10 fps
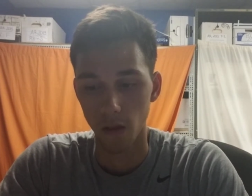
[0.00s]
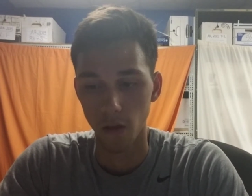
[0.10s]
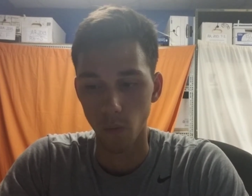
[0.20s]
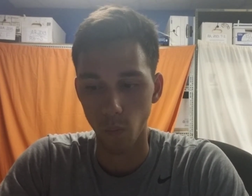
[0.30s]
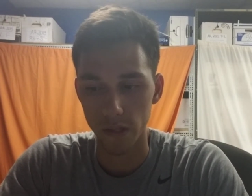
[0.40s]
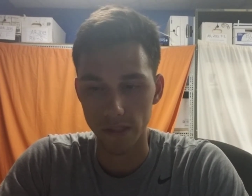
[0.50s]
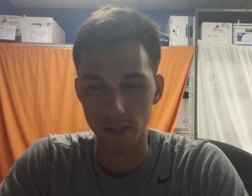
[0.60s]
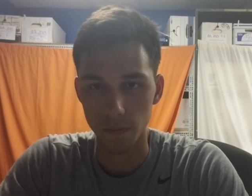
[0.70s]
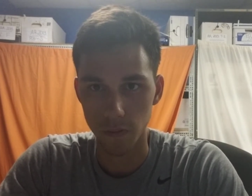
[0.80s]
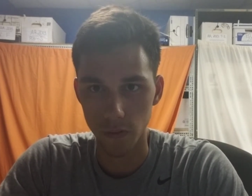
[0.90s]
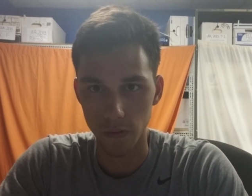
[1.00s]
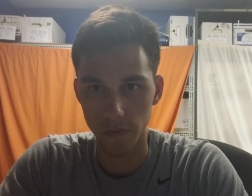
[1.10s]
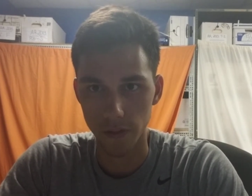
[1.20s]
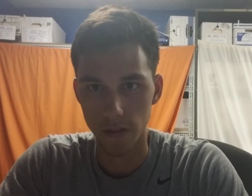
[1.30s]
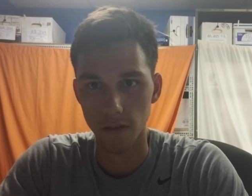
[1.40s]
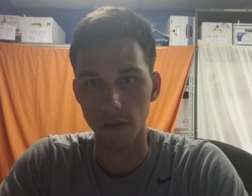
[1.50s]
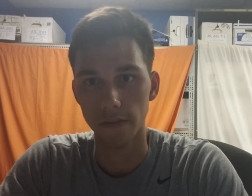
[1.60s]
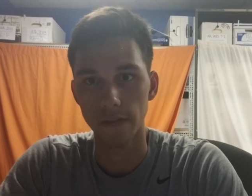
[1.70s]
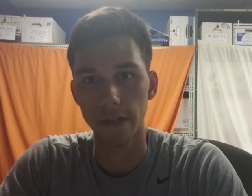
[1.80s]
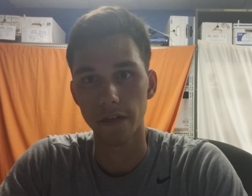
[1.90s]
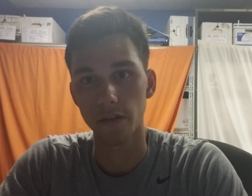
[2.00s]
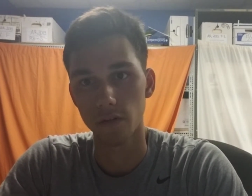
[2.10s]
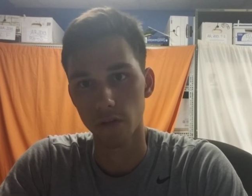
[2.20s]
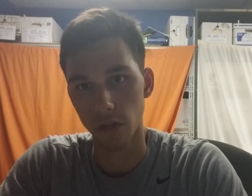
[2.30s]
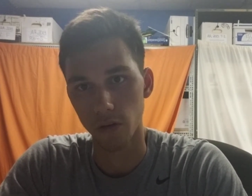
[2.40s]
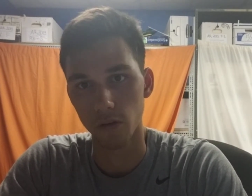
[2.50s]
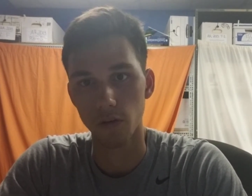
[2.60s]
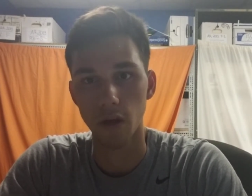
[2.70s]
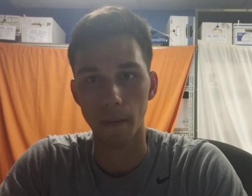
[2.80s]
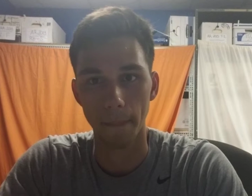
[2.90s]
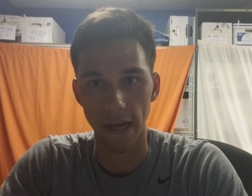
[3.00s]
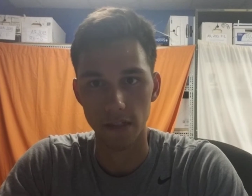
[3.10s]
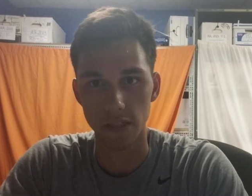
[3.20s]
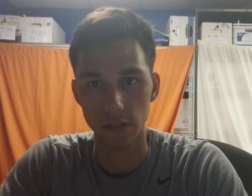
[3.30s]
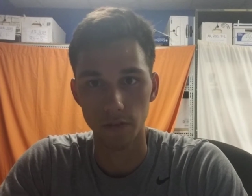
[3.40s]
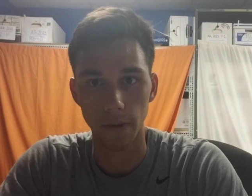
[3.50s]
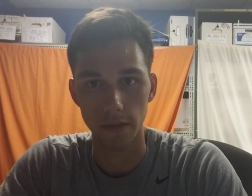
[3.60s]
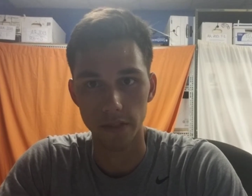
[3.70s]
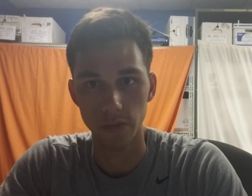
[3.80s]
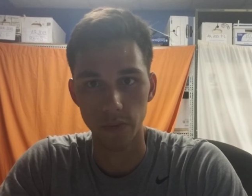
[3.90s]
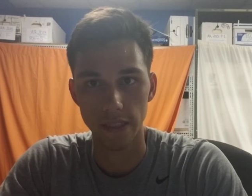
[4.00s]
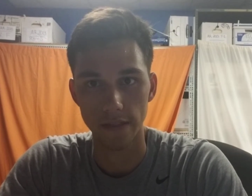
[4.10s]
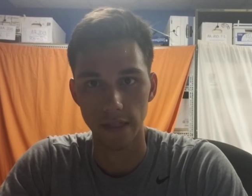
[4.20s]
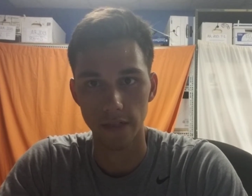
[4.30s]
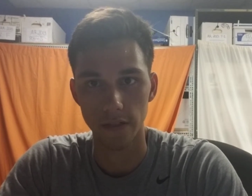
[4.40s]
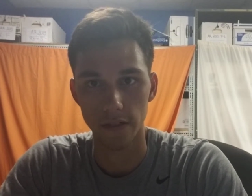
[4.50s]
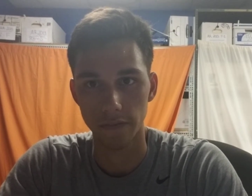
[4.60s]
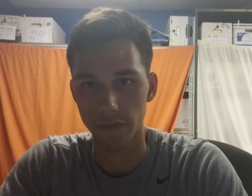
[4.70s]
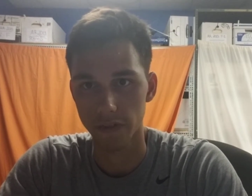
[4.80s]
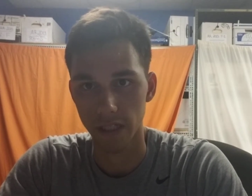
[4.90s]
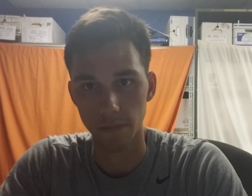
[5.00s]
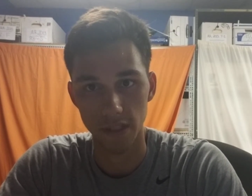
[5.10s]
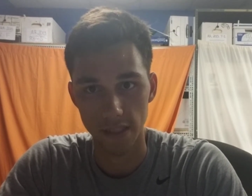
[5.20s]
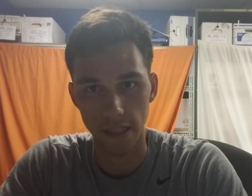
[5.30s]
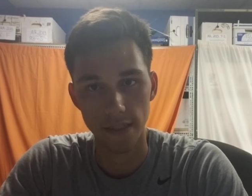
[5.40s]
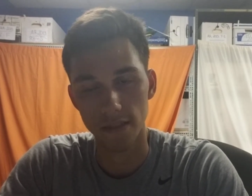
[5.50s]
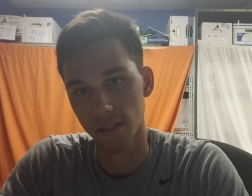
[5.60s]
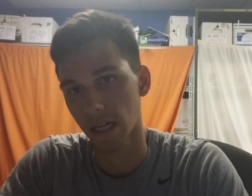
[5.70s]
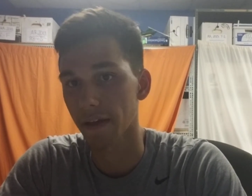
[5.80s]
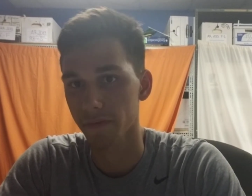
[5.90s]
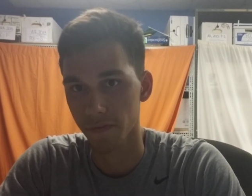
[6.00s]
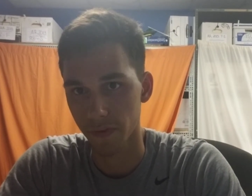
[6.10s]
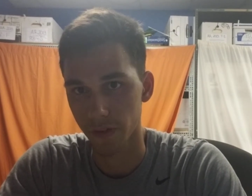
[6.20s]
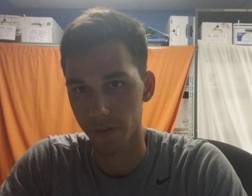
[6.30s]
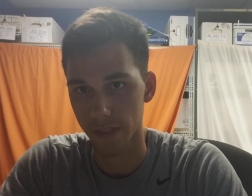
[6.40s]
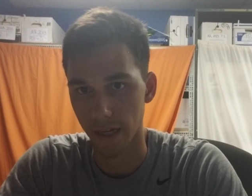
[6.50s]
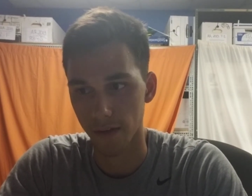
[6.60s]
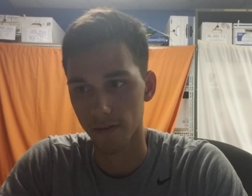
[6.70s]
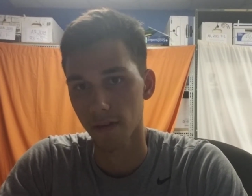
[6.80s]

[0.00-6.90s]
Once he's approved, then it'll go back to you about 2 weeks later. If there's any mistakes, you're going to have to fill those out,